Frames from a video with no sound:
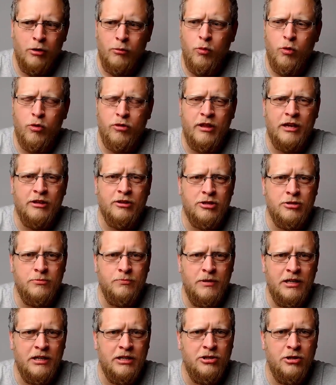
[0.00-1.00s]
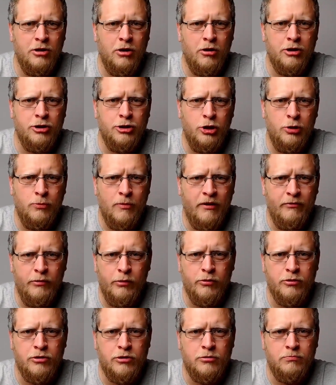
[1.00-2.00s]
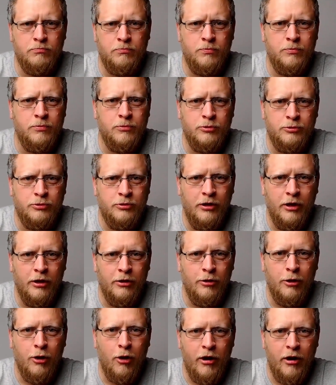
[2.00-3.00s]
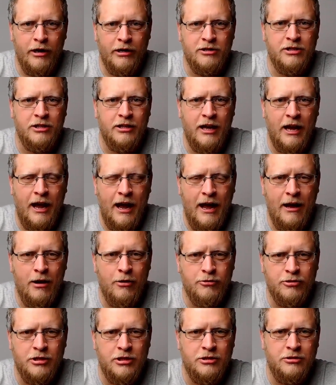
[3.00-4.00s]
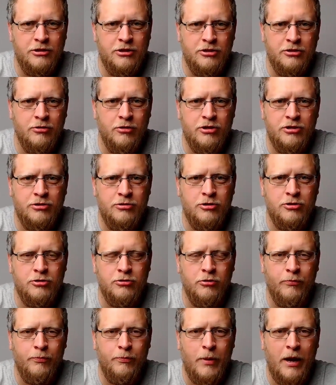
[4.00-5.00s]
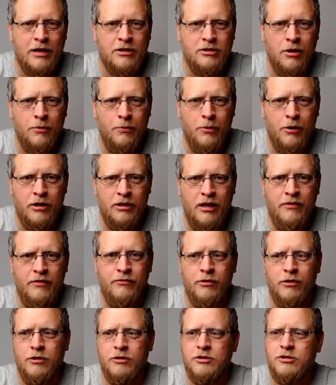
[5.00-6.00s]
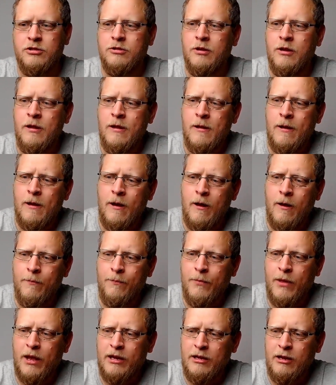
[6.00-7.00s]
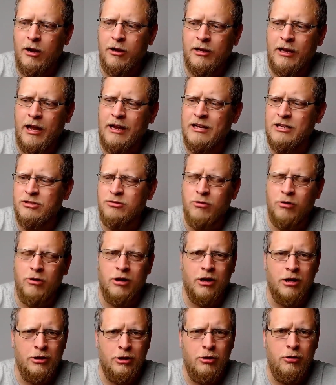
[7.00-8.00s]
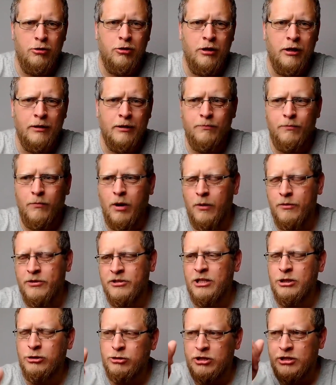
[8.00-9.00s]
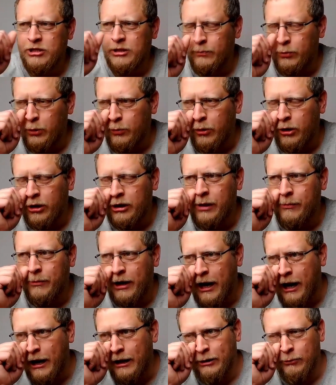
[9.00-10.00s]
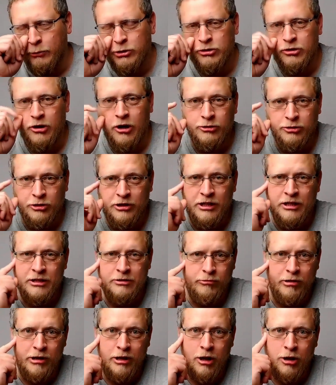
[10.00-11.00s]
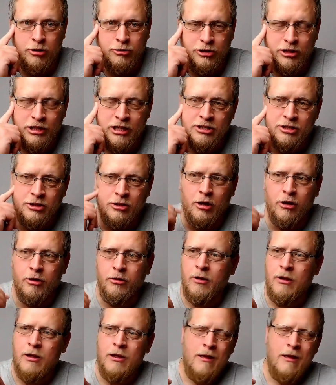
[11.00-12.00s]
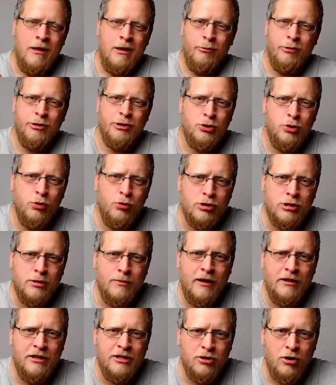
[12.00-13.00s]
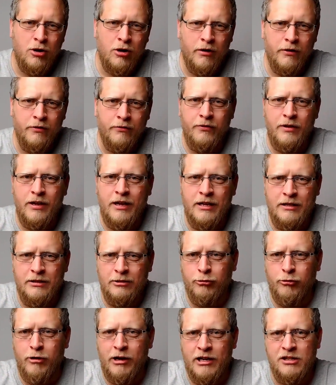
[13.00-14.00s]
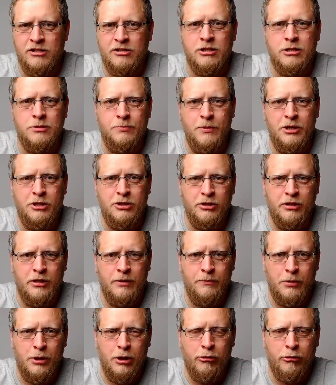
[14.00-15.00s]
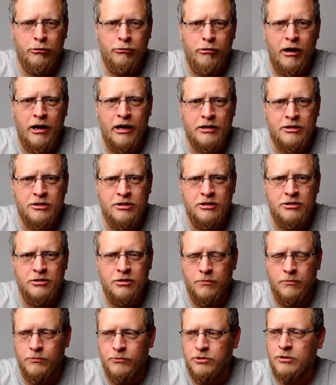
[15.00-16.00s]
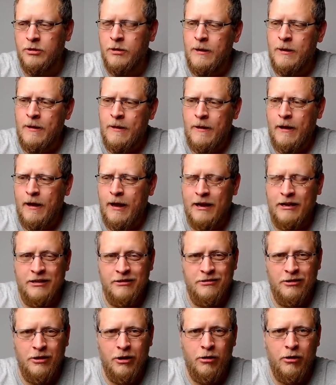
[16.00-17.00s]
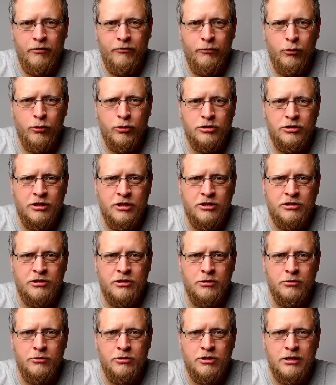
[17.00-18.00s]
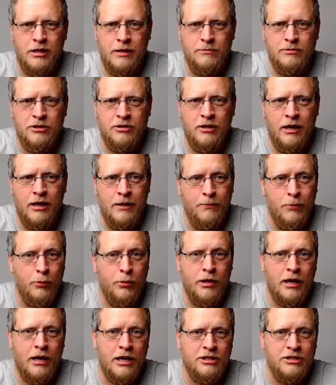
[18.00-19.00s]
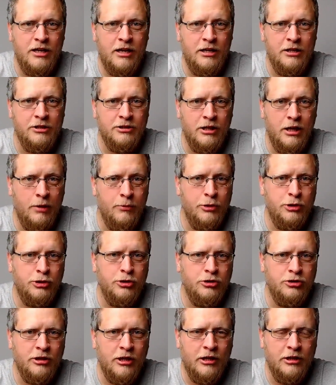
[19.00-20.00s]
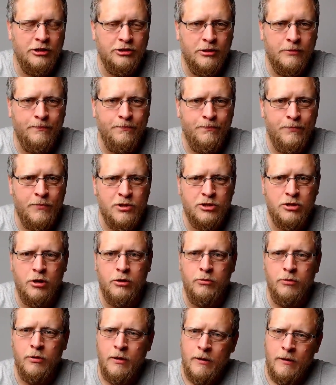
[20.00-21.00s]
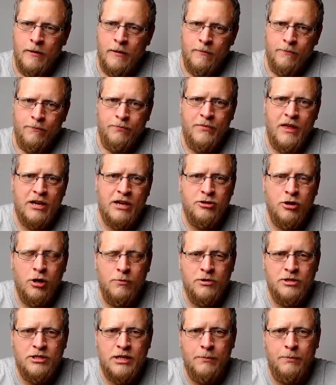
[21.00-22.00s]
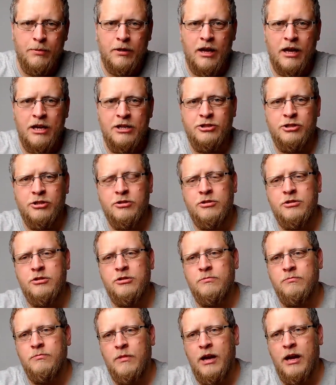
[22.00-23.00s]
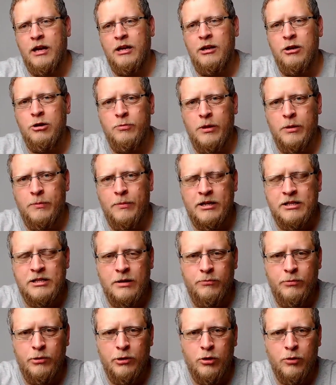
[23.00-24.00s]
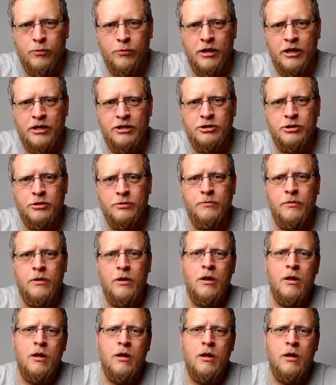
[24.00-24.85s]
What that doesn't mean is you don't assume everyone's lying to get housed. It's just not backed up by the evidence. And again, it's not like a new thing. There's an interesting book by Clement Attlee, which is written 100 years ago, which talks about this kind of ingrained suspicion in bureaucratic systems. And unfortunately, it's still the same today. But we can challenge it, and we should challenge it. So that's homeless applications and a little bit about temporary accommodation.